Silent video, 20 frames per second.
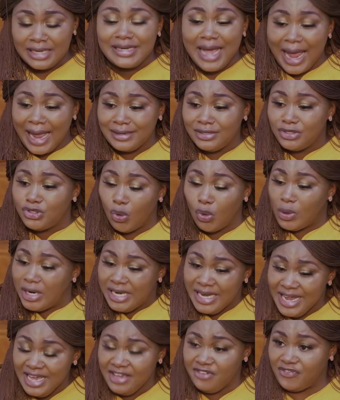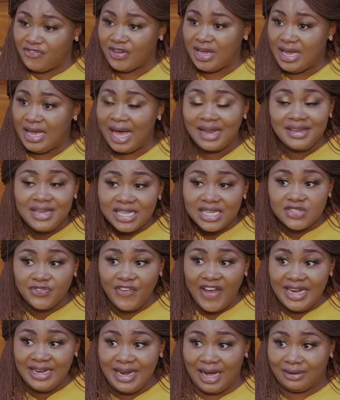then you will leave and
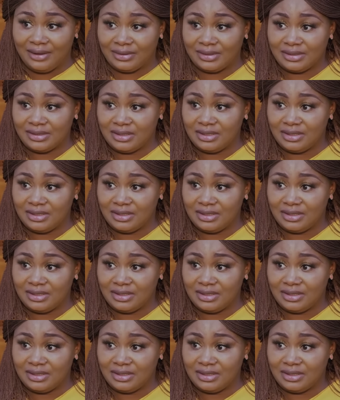that's final.